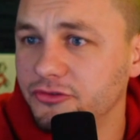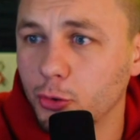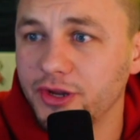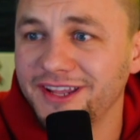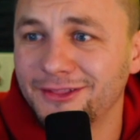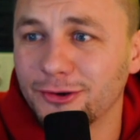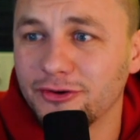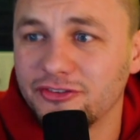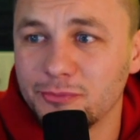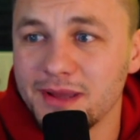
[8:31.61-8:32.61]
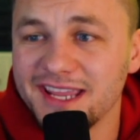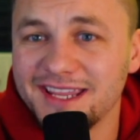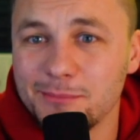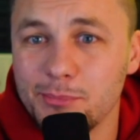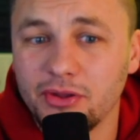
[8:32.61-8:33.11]
So either it's you're
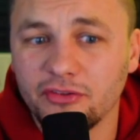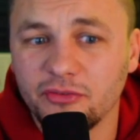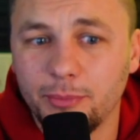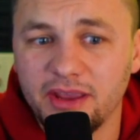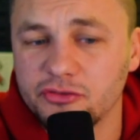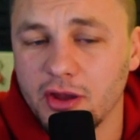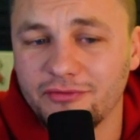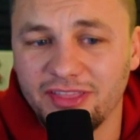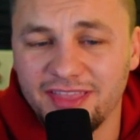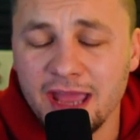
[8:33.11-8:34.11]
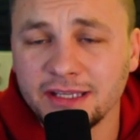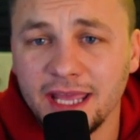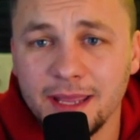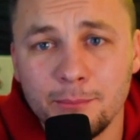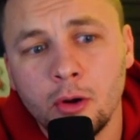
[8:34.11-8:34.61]
making builds based off of that
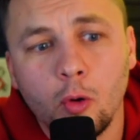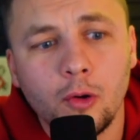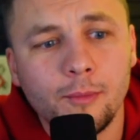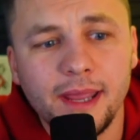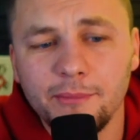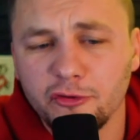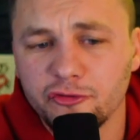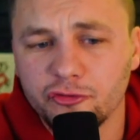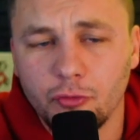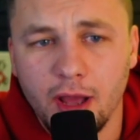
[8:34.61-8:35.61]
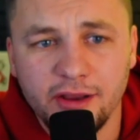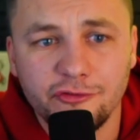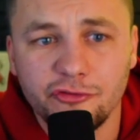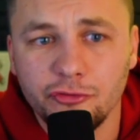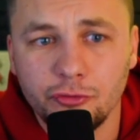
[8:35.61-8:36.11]
game, or maybe you're
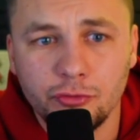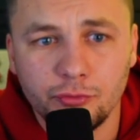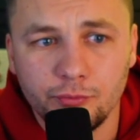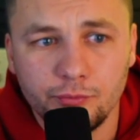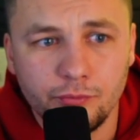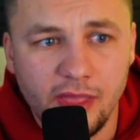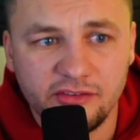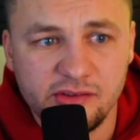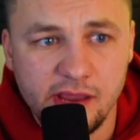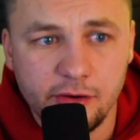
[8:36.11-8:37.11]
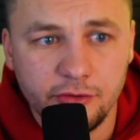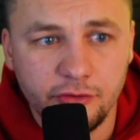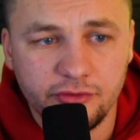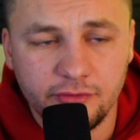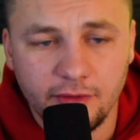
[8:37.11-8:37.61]
trying to, let's say you're using the